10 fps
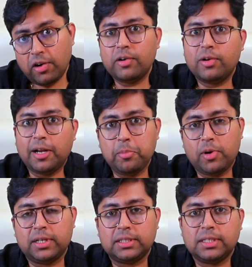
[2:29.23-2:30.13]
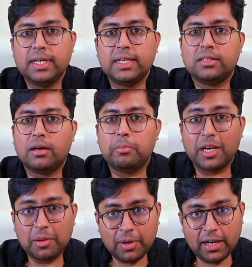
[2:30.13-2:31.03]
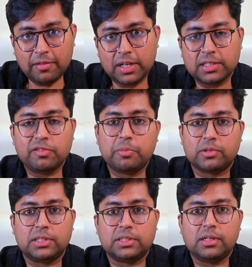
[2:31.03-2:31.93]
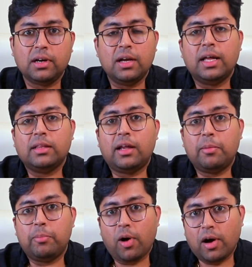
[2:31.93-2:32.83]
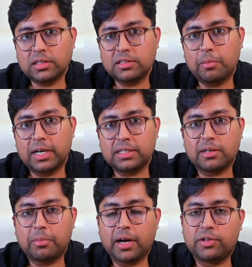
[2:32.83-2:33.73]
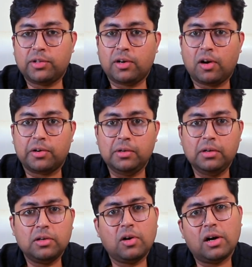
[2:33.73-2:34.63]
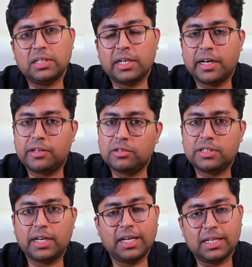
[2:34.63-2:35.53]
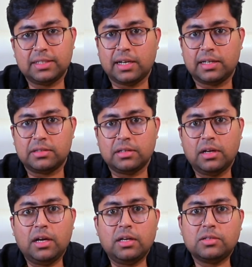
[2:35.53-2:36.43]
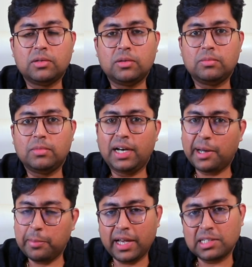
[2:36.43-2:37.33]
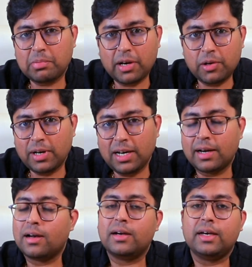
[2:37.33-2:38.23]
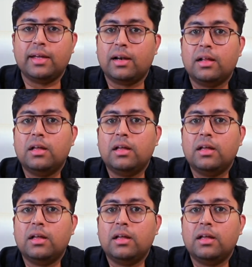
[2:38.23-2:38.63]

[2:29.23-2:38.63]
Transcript: nodule embolization is a minimal invasive procedure that blocks the blood supply to the nodule, causing it to shrink in size. So let me explain you in little detail.